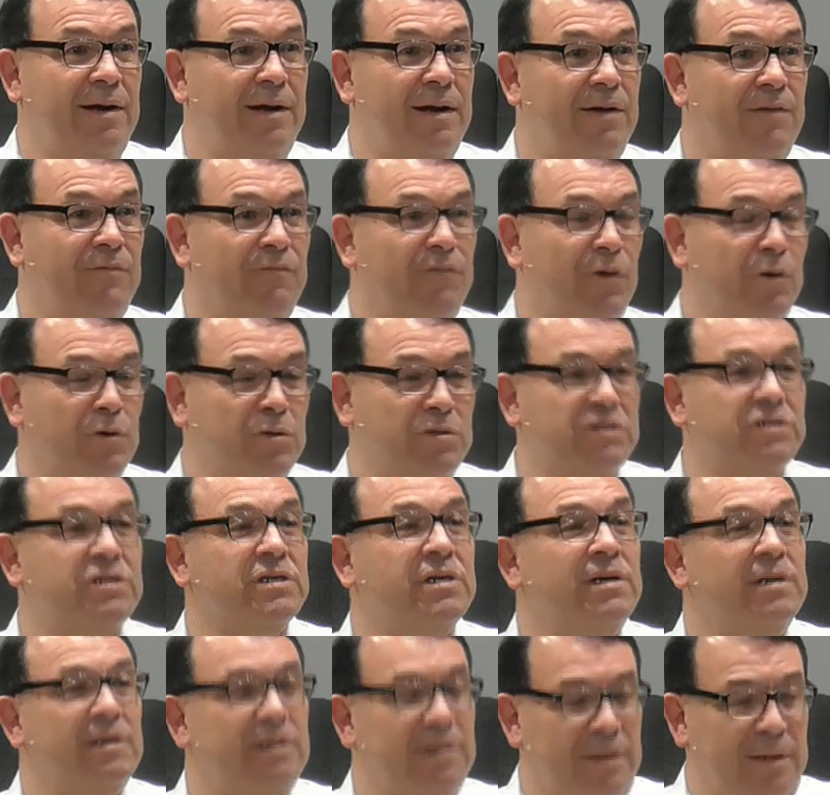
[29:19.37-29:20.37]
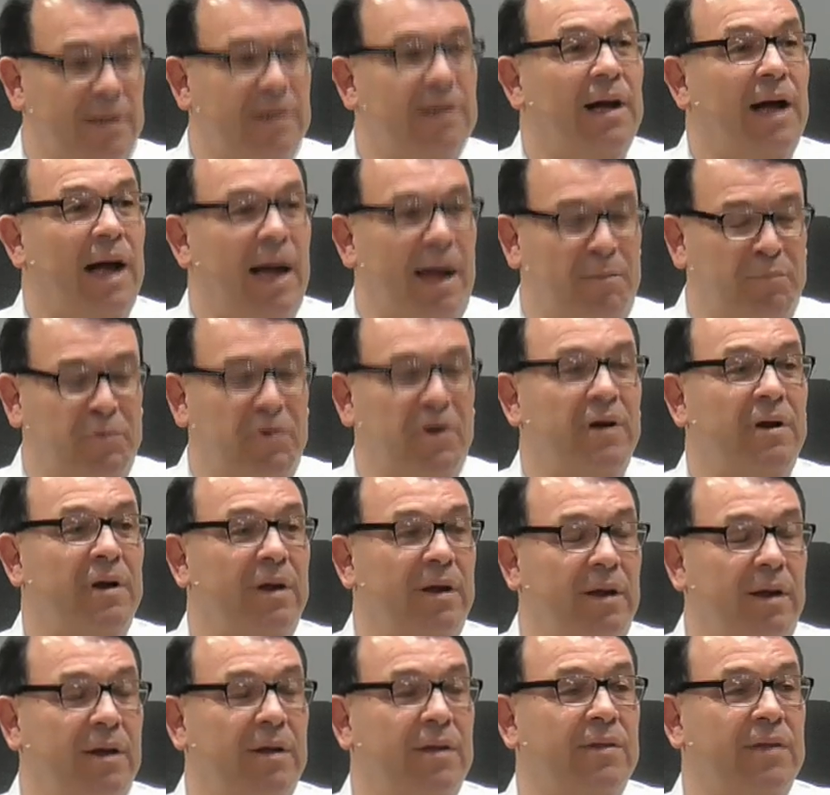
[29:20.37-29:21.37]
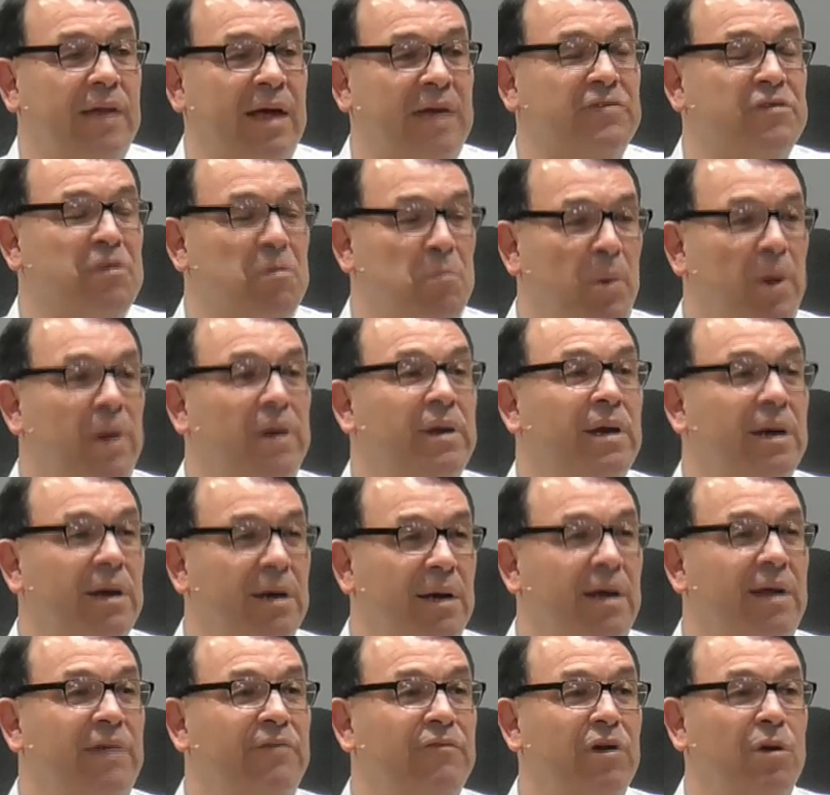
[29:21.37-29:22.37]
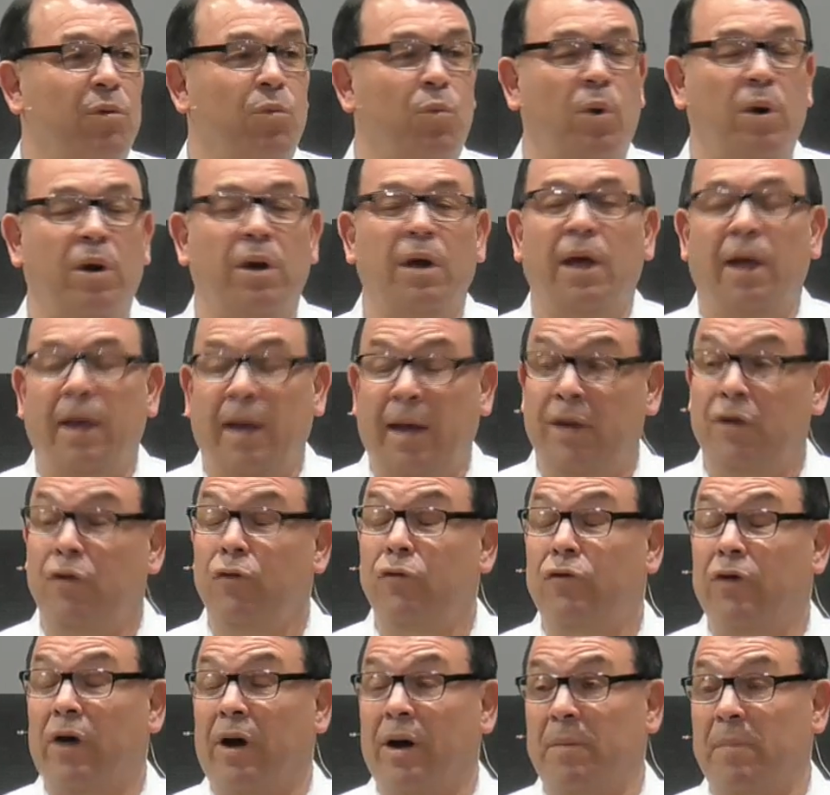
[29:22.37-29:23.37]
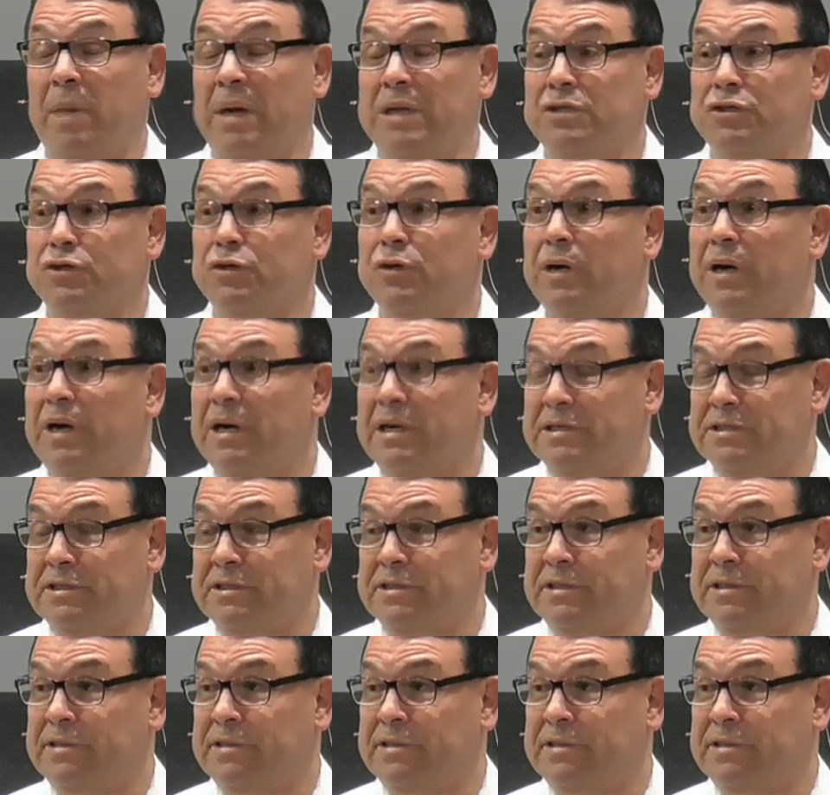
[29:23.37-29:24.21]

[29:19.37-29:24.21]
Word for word: Folks, I'm telling you, that's abundant living. When, and you talk about trust,